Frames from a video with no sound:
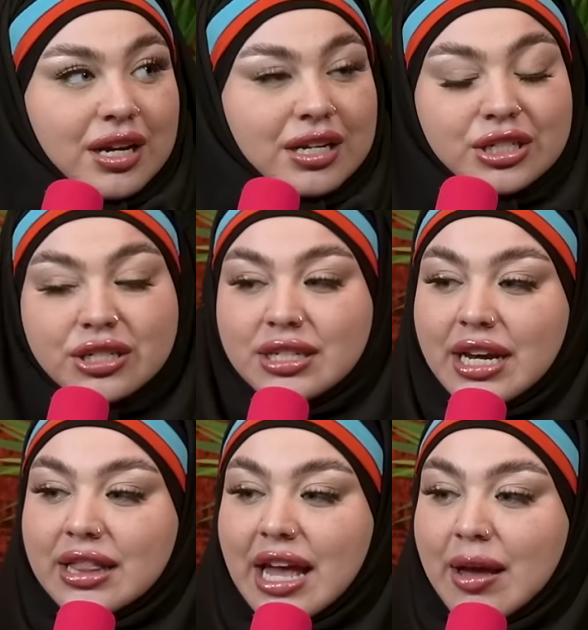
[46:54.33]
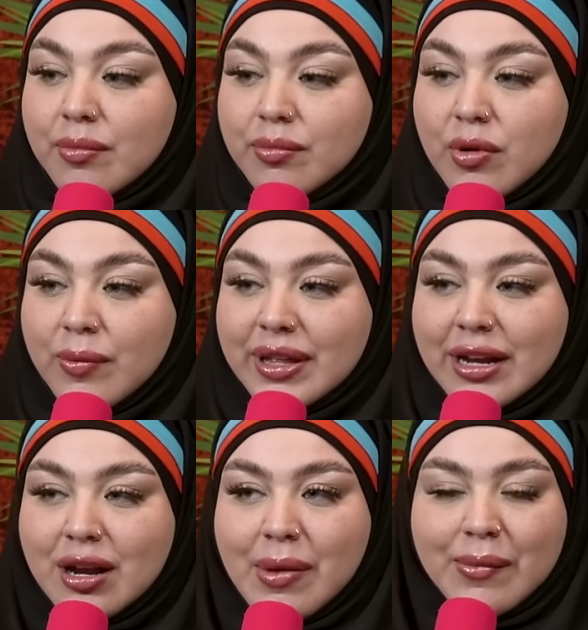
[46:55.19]
and she's like at that moment,
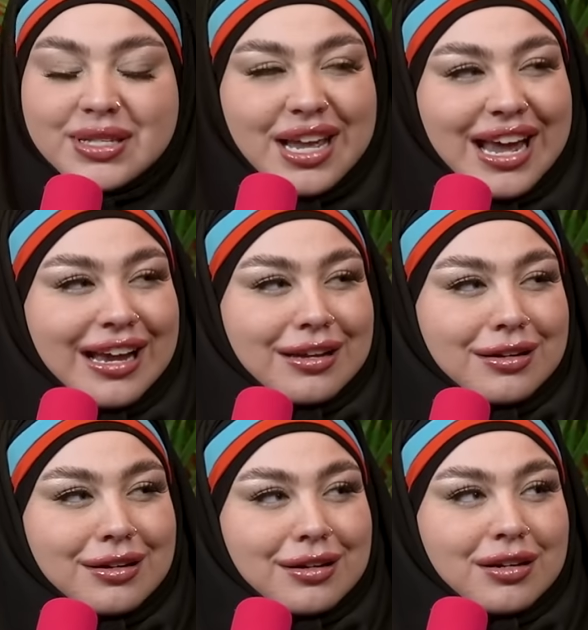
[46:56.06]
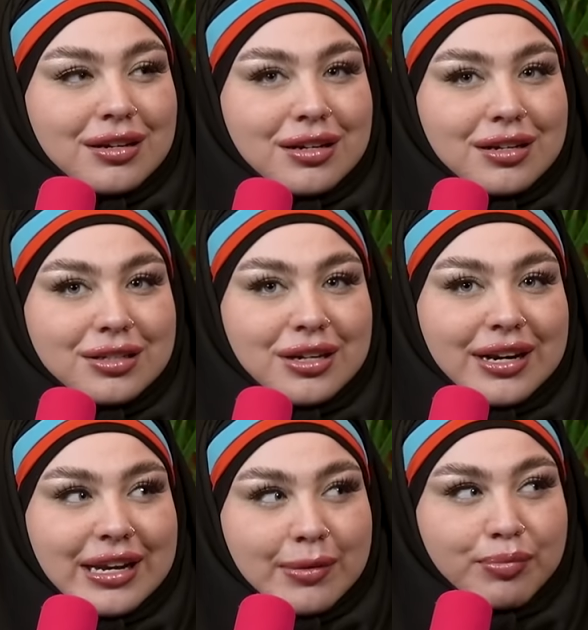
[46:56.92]
like her mom was like,
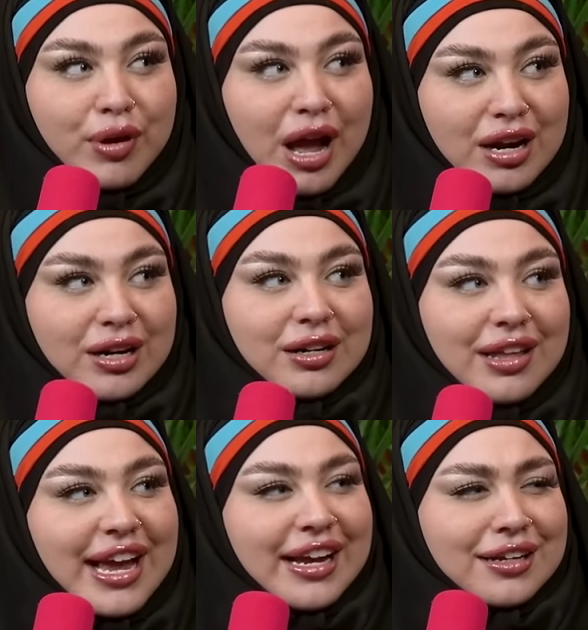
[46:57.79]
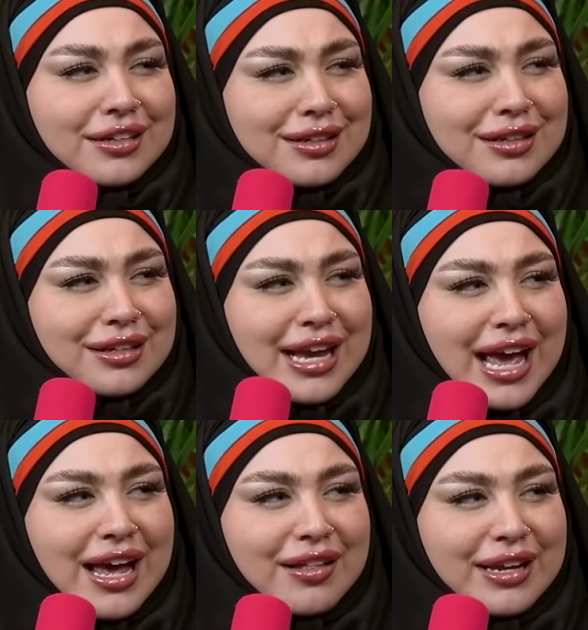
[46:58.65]
started getting proud of her, like,
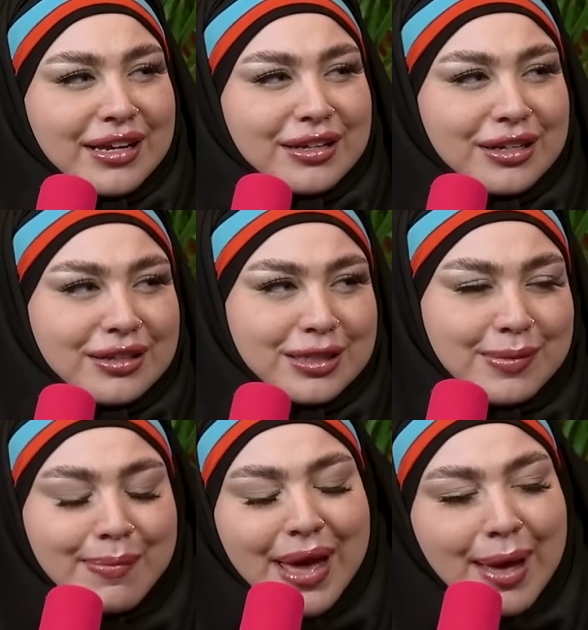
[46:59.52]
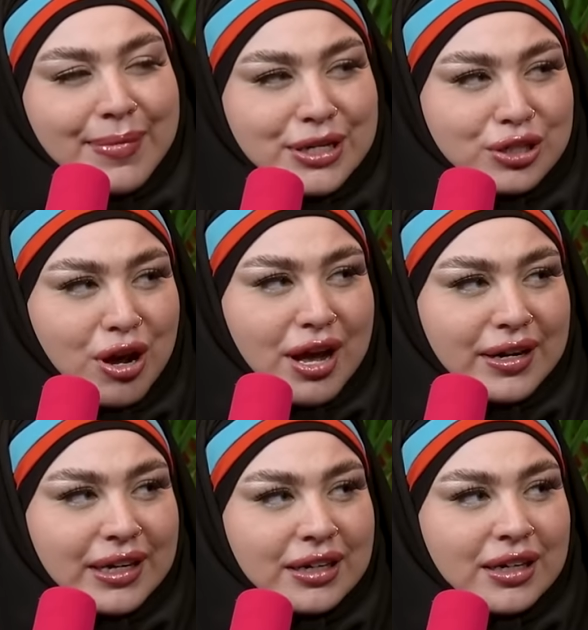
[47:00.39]
yeah, like this is my bad bitch daughter.